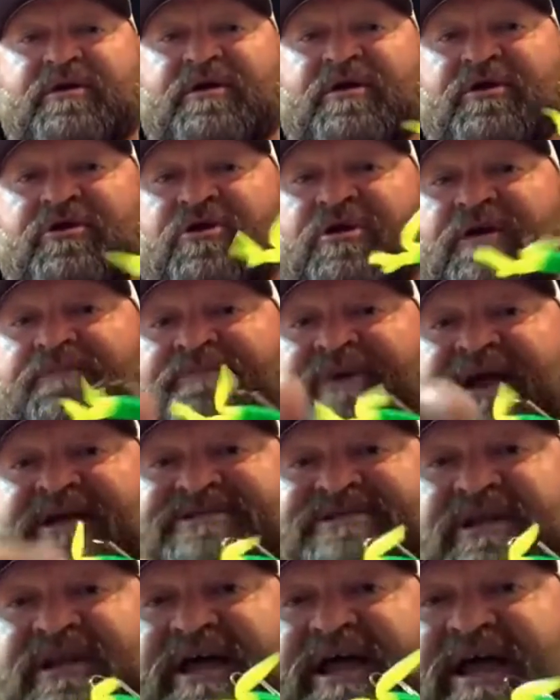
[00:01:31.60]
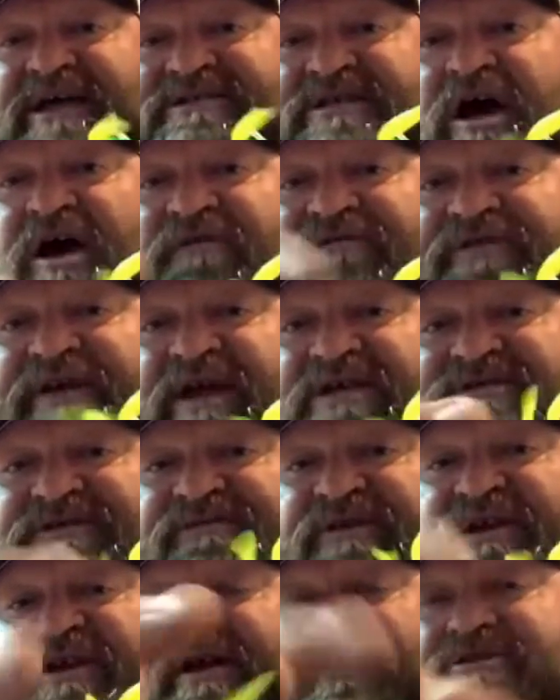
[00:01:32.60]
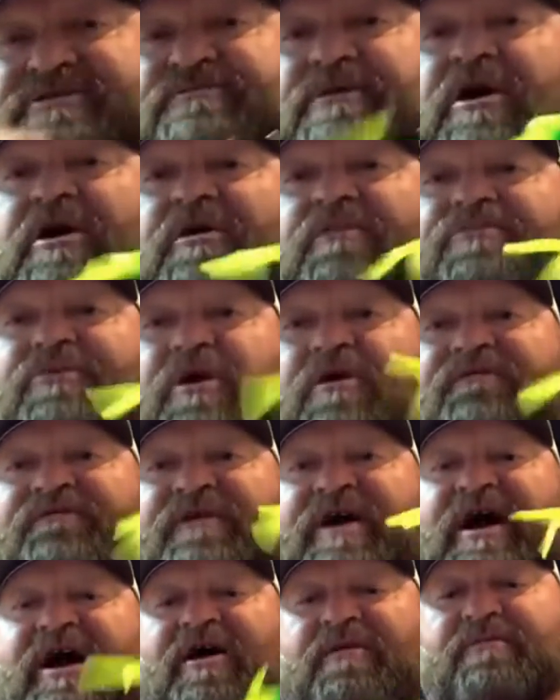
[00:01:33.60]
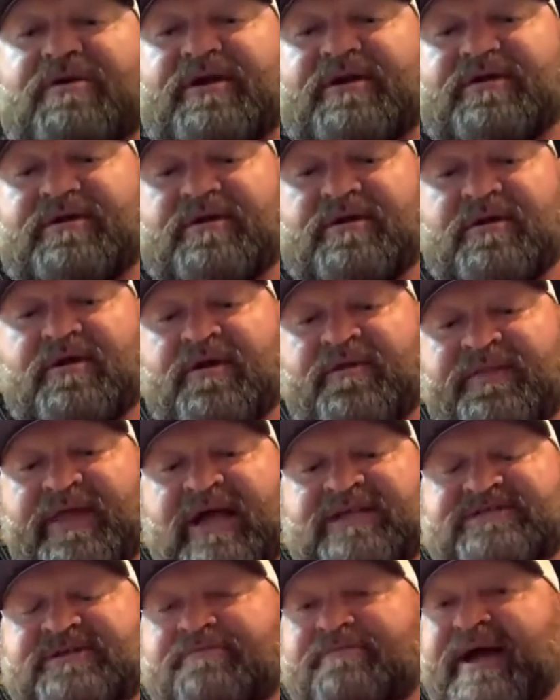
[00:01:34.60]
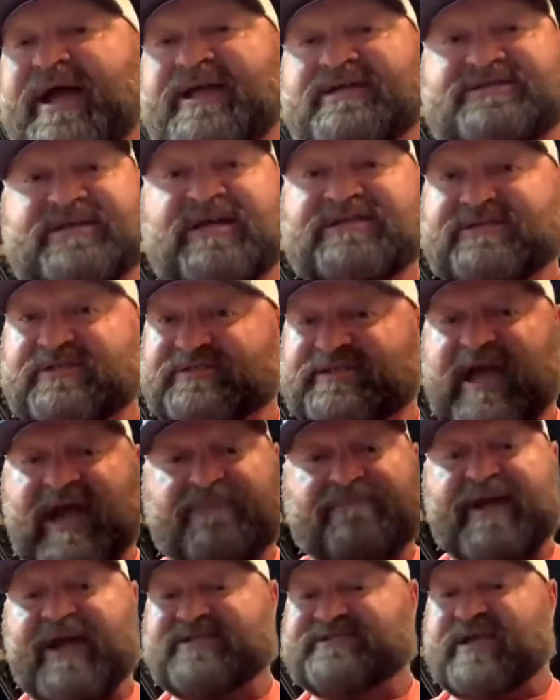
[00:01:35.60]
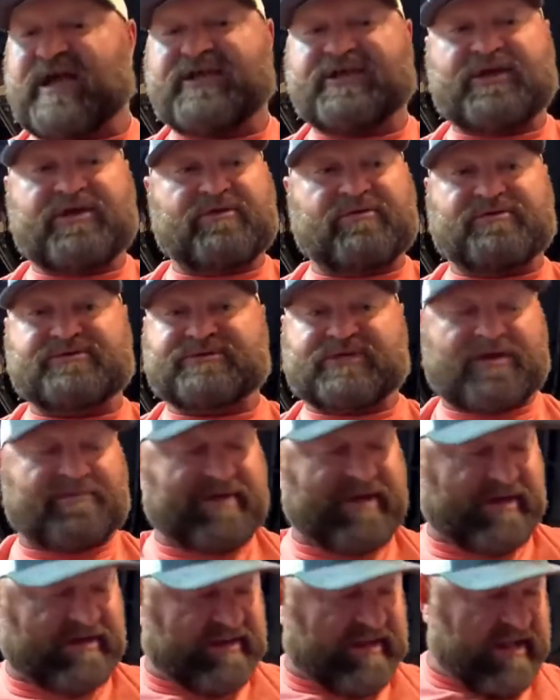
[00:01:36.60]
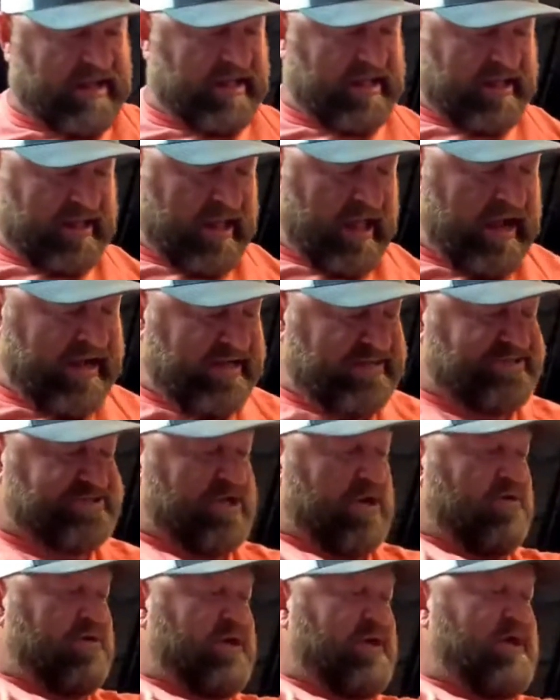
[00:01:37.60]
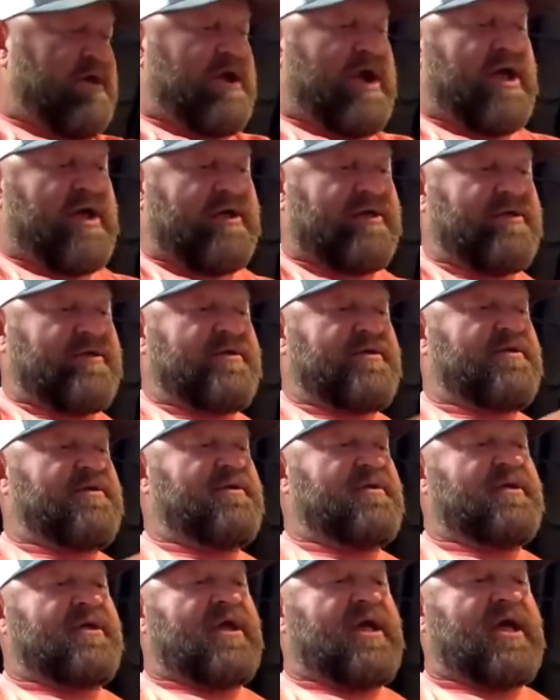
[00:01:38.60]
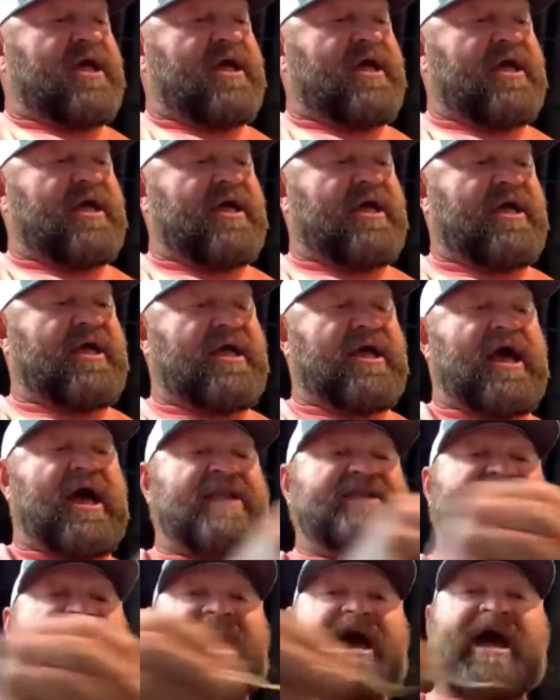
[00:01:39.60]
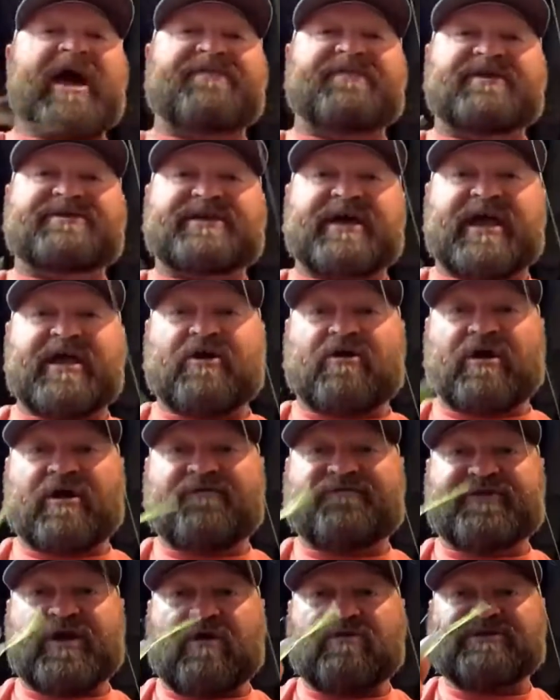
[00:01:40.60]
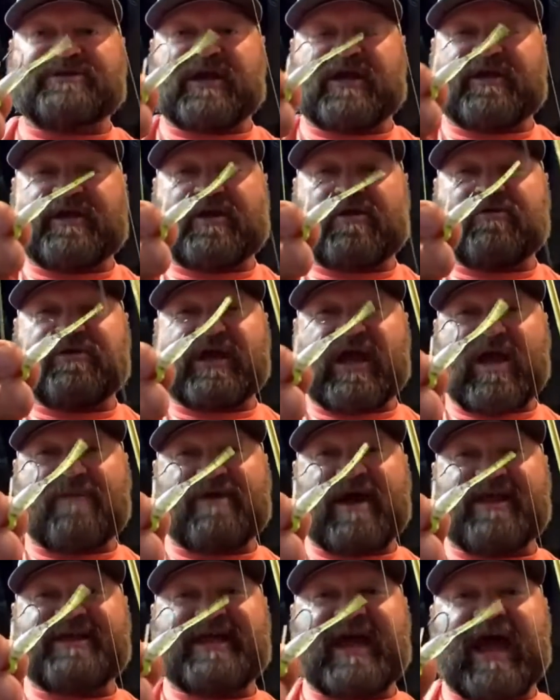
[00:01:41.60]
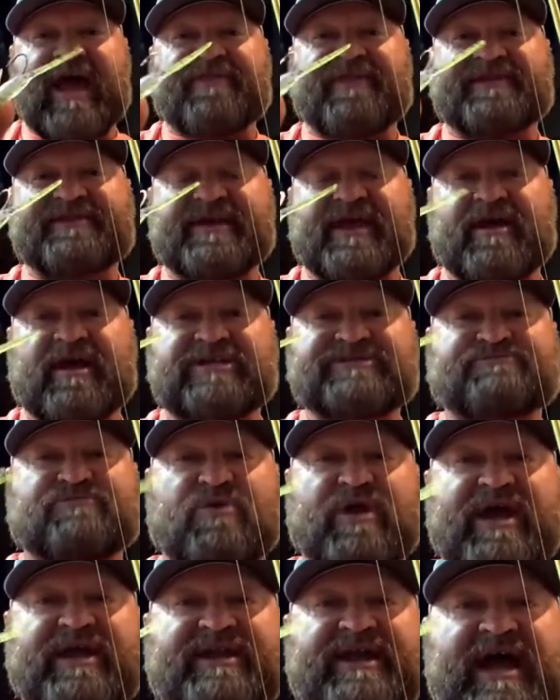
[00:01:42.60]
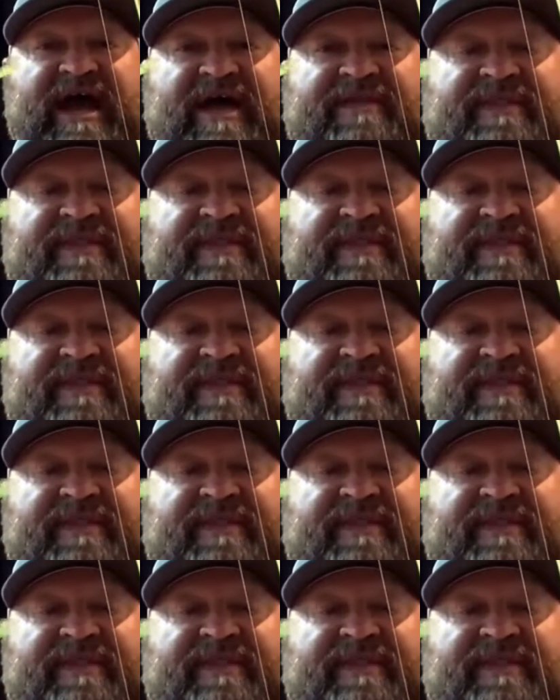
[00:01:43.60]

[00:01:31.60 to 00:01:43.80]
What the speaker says: You can pinch the legs off this if you need a smaller profile, but that's the baits. That's the exact baits I used. I mean, I can show you here. I dyed the tail. I don't know if y'all can tell that on camera. I dyed the tail. I spray dyed